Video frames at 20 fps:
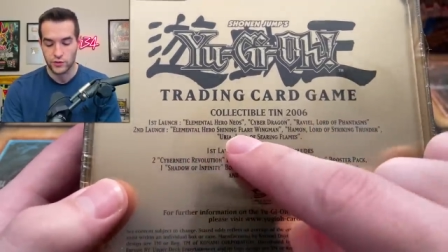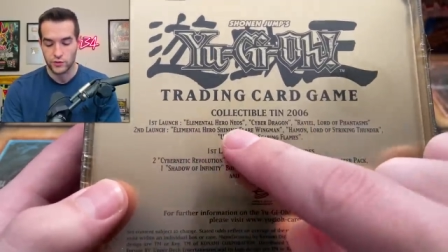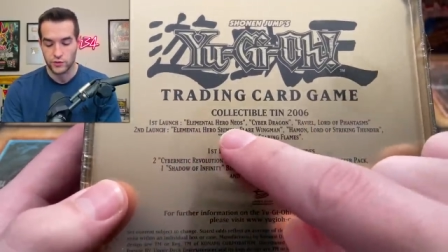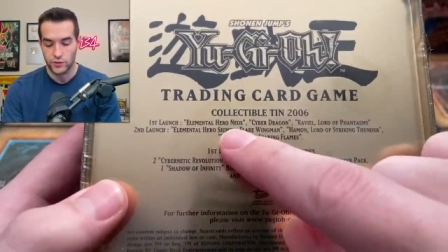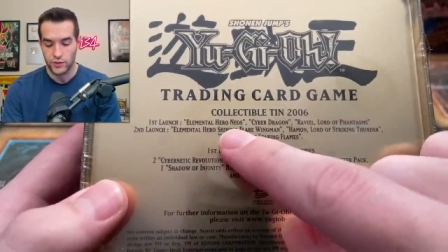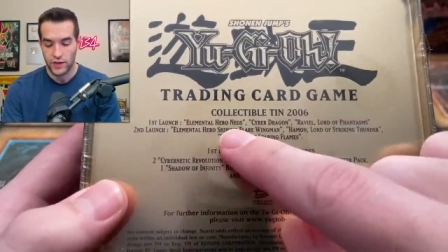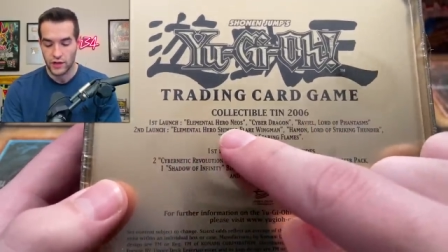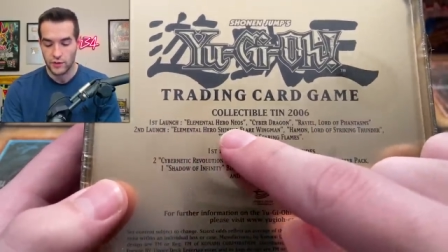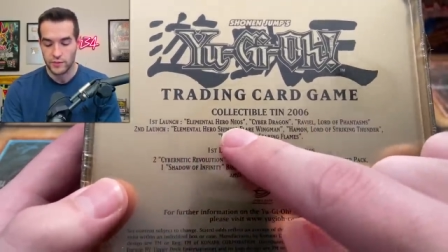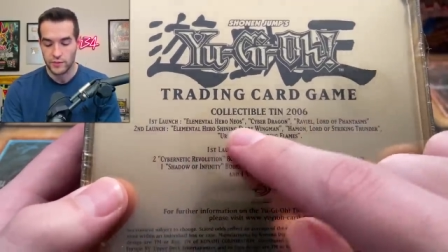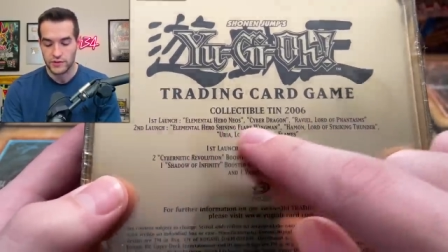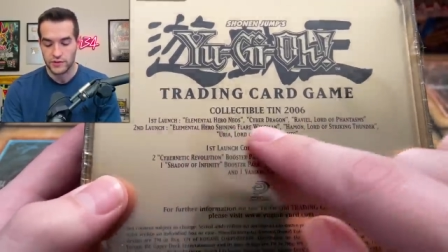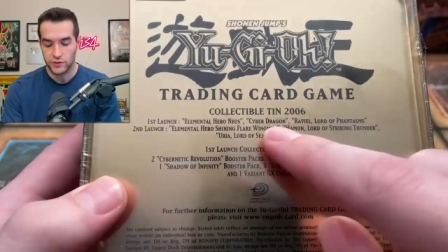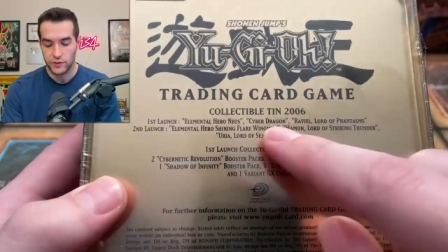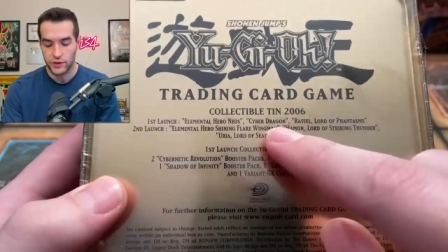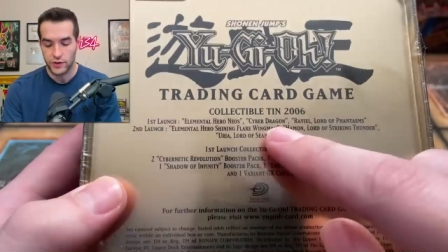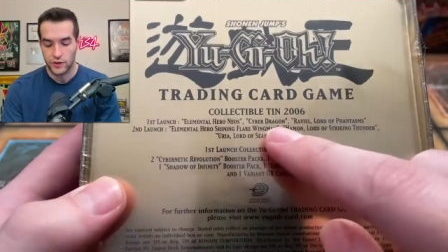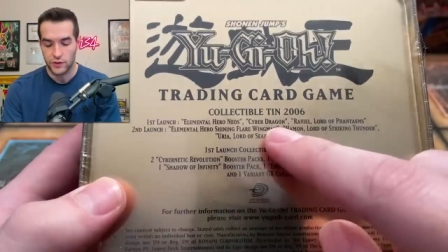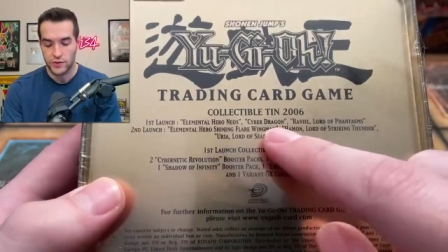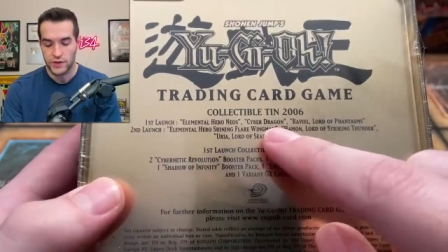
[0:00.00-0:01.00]
It was with Elemental
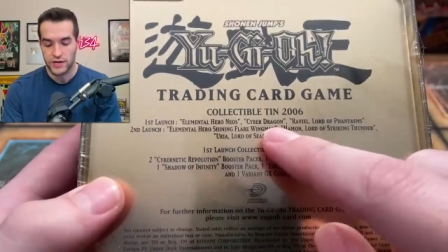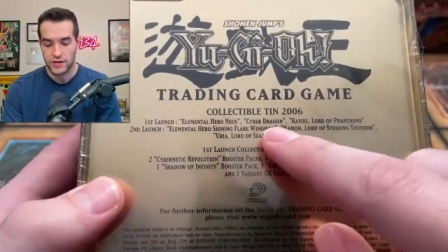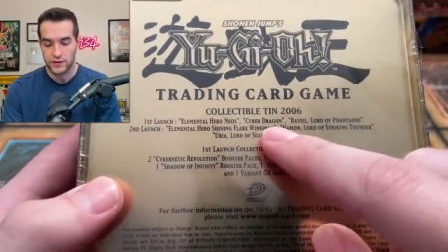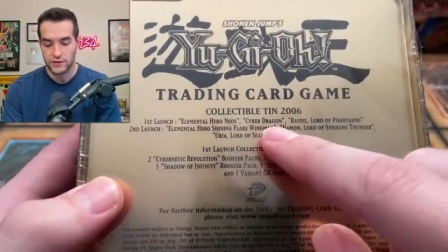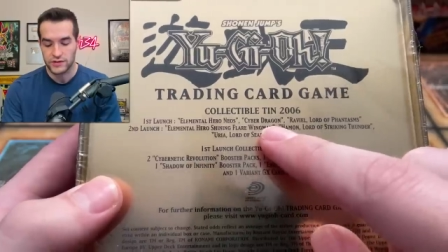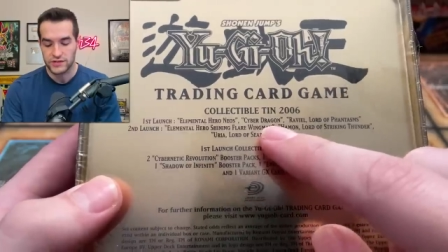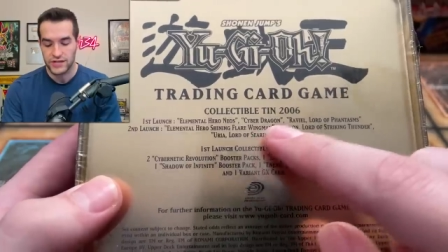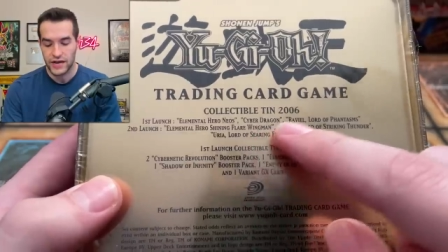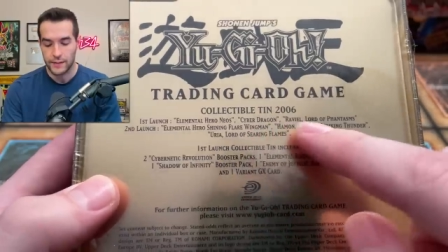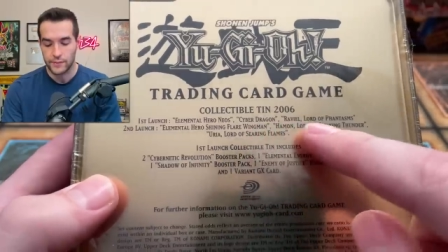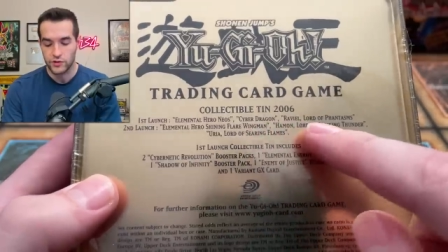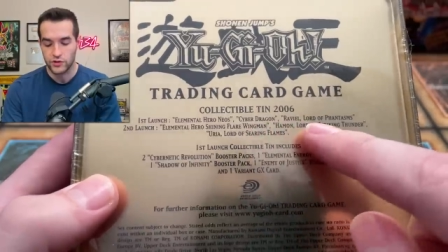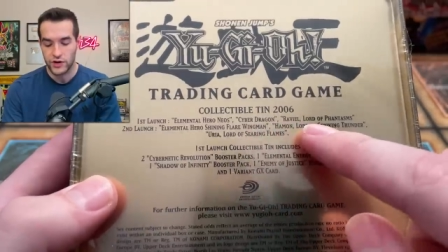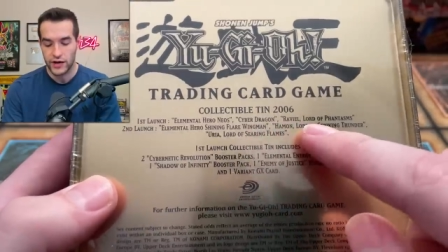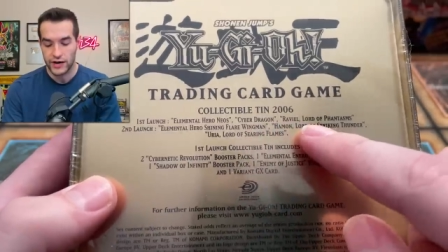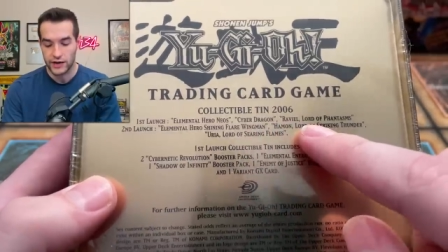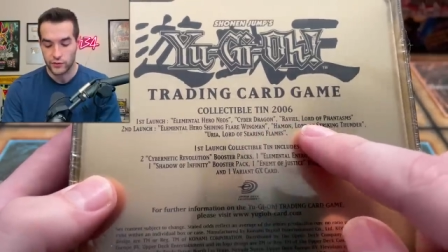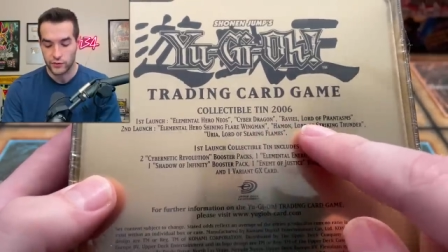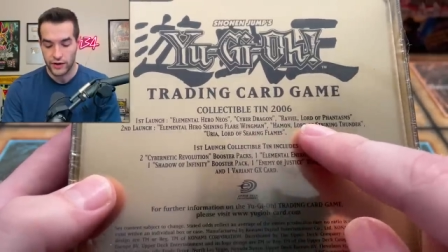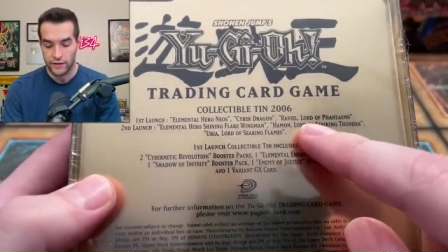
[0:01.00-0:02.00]
Hero Neo, Cyber
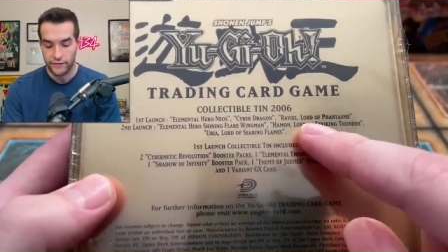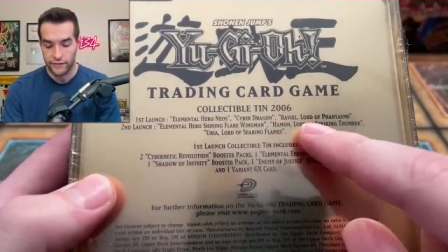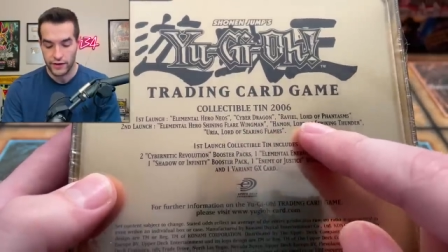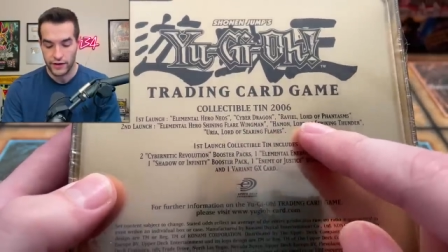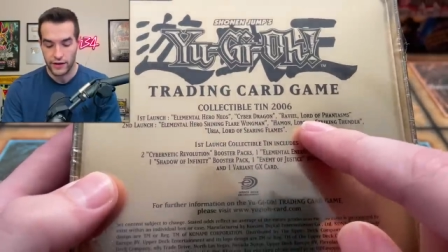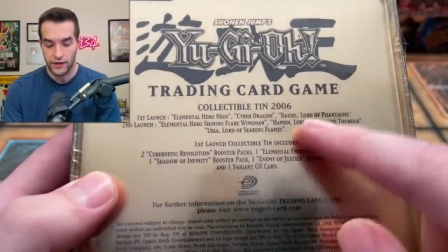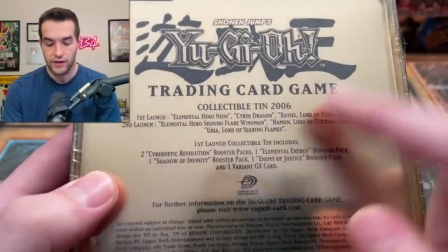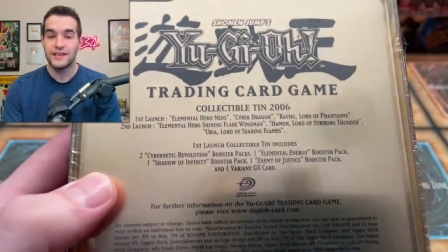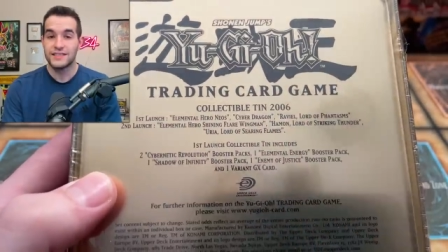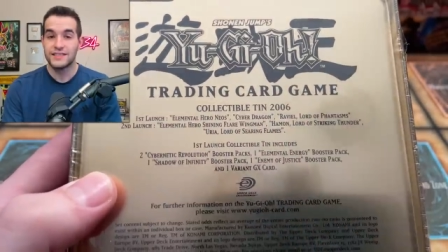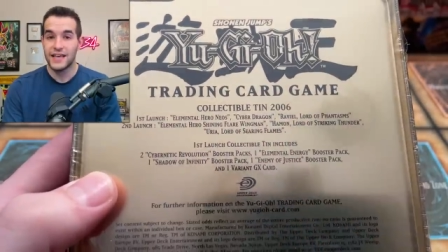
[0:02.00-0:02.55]
Dragon, Raviel.